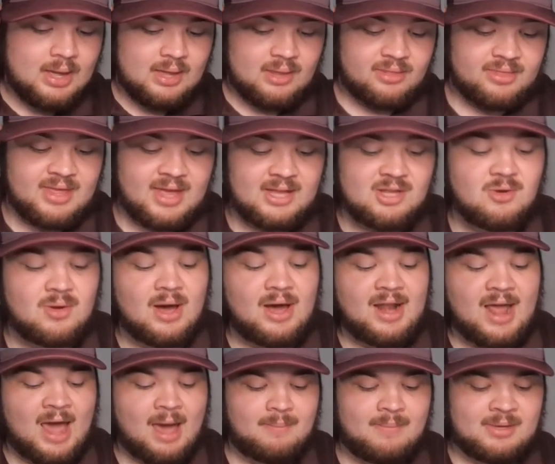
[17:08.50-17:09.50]
Then you got
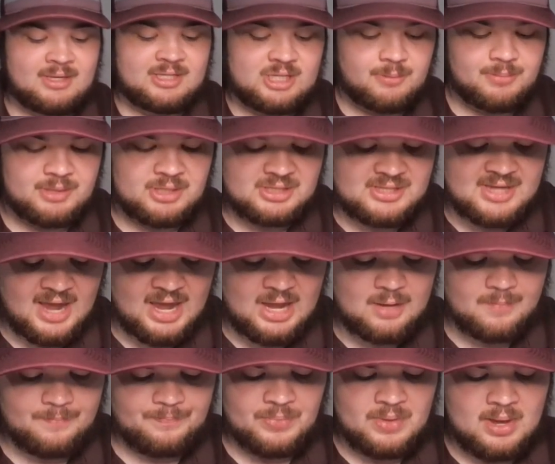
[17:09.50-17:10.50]
at Mississippi
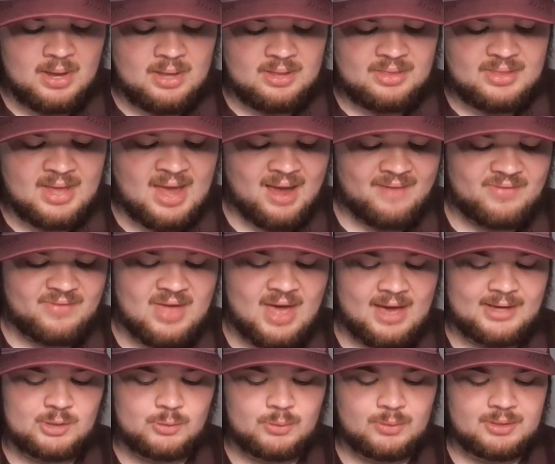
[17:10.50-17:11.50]
State. They have the
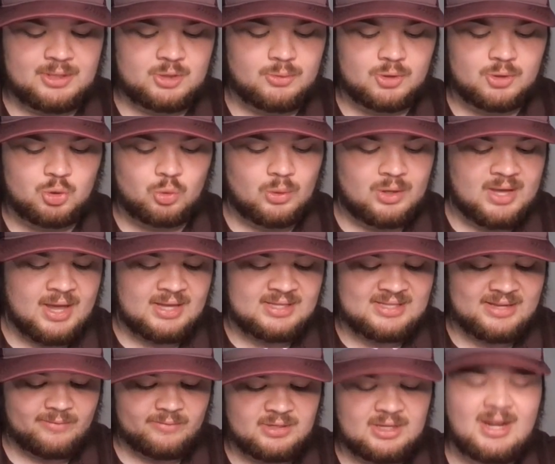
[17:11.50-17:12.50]
Aggies winning this one
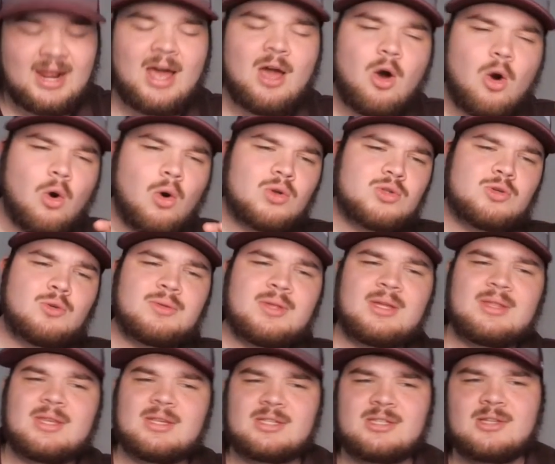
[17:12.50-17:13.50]
28-17. I also
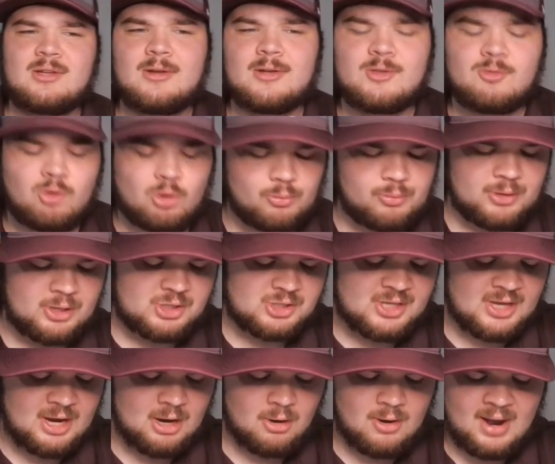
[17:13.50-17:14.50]
think this is a good score prediction
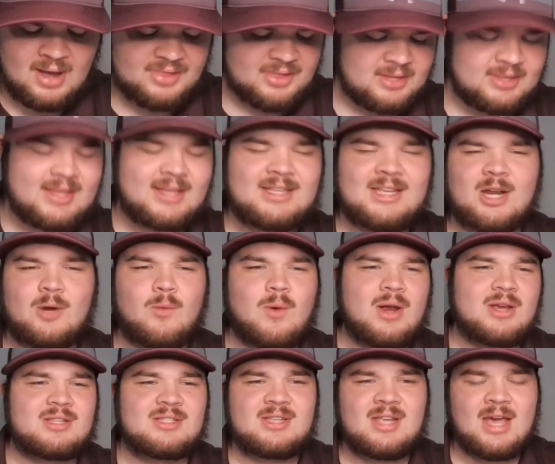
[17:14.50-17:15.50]
here. I think that's kind of where
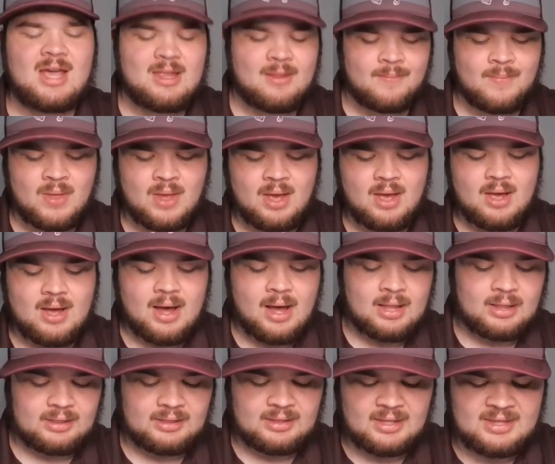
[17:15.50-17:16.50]
I see it.
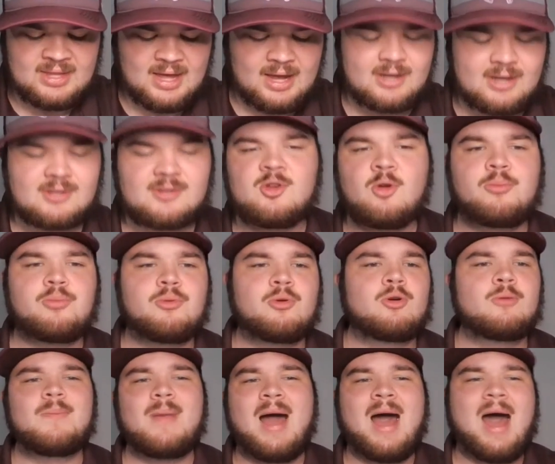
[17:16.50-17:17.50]
Not a super
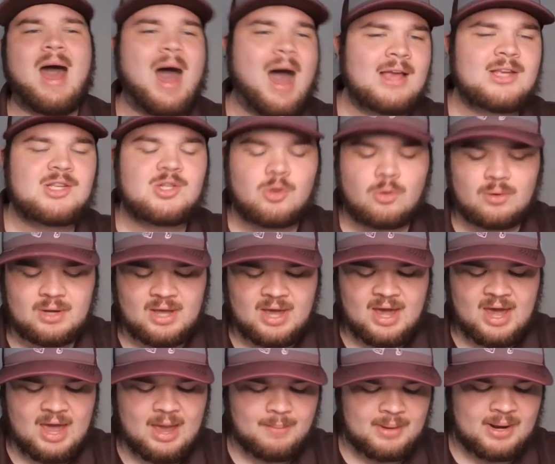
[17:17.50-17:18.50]
high-scoring
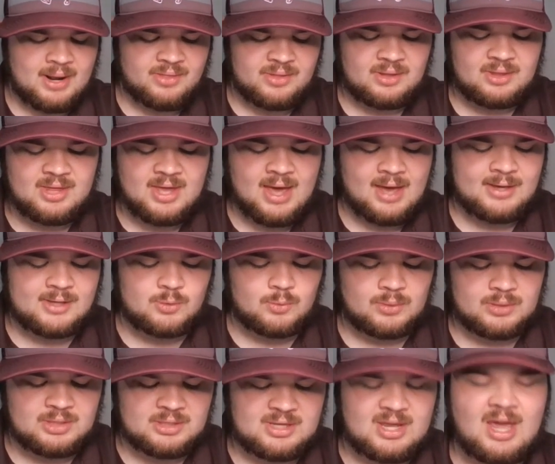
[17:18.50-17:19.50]
game, but I think the Aggies
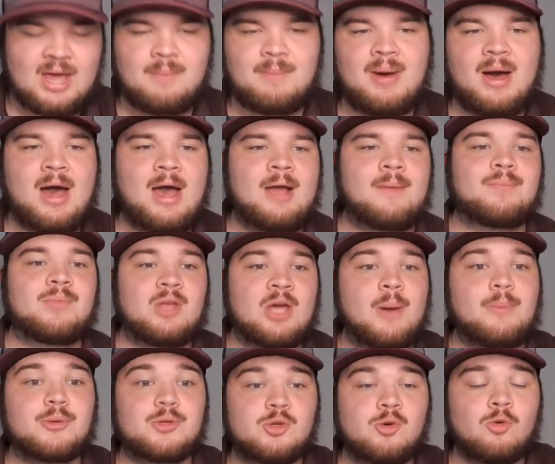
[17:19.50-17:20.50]
win this game by a
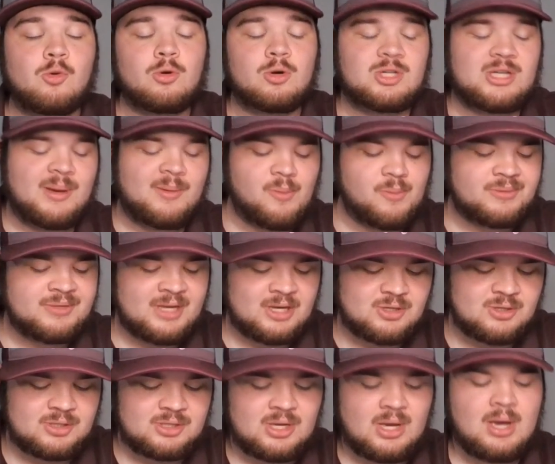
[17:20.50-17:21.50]
couple scores, a couple
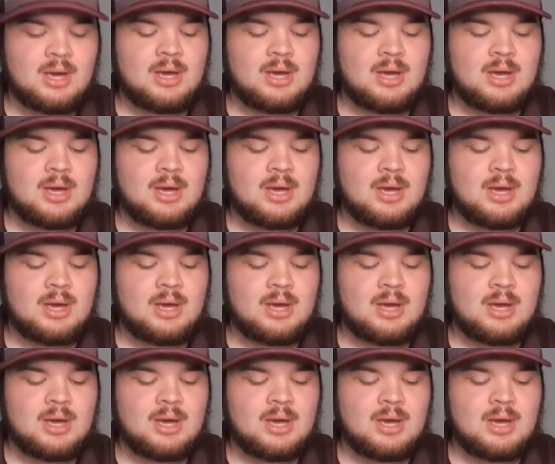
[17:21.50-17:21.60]
possessions.